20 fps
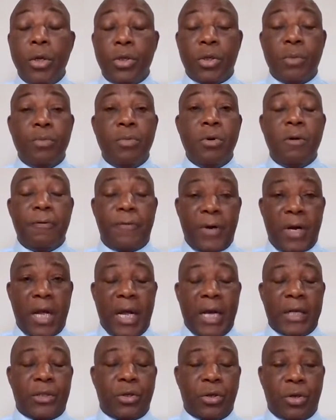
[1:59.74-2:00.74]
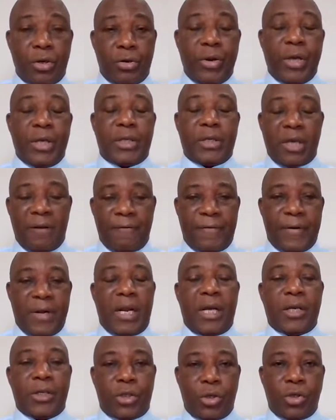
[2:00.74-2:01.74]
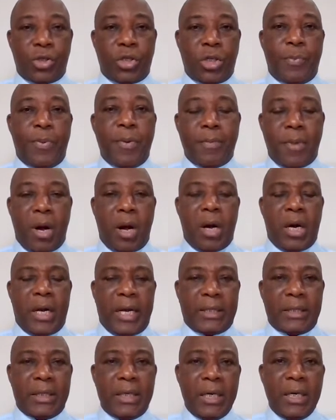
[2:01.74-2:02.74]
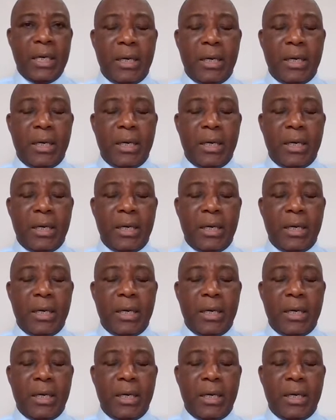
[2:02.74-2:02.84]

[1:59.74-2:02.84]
to move ahead to create a financial supermarket